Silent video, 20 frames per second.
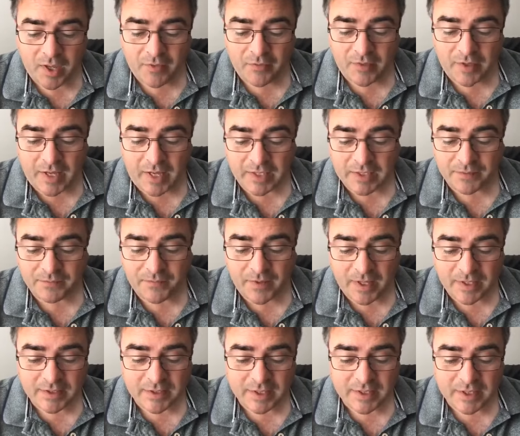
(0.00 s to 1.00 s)
They asked
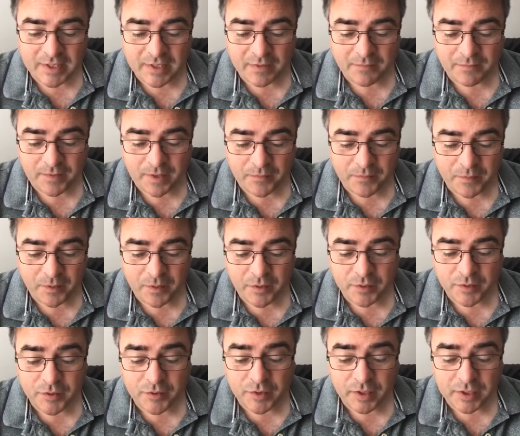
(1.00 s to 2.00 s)
Festus as a favour
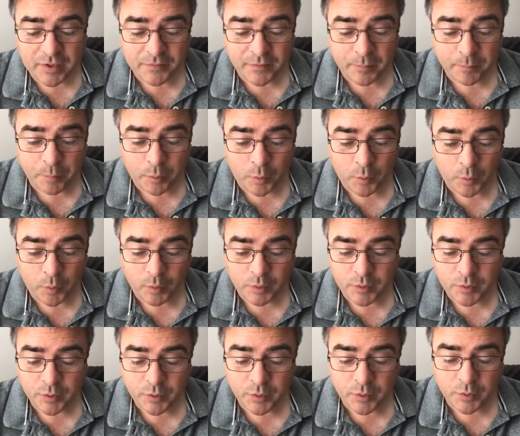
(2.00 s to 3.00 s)
to transfer Paul
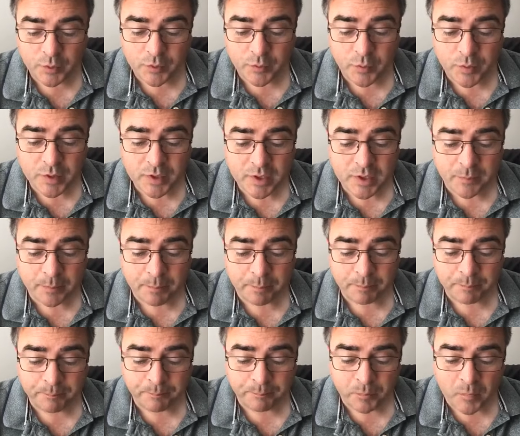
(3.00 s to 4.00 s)
to Jerusalem,
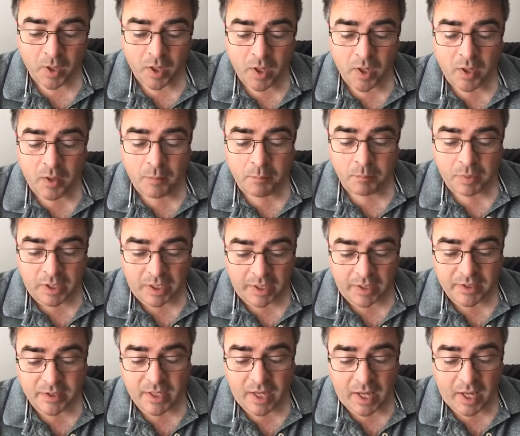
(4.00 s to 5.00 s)
planning
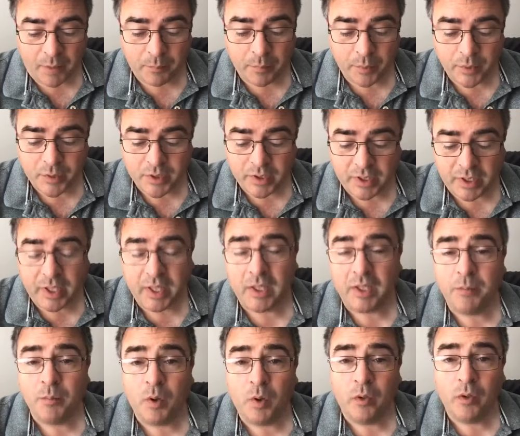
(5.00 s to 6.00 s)
to ambush and kill
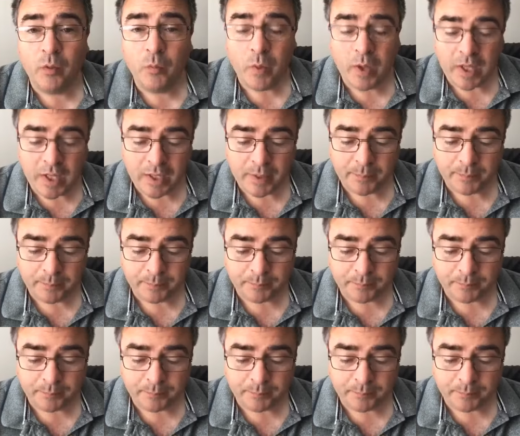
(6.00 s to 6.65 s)
him on the way.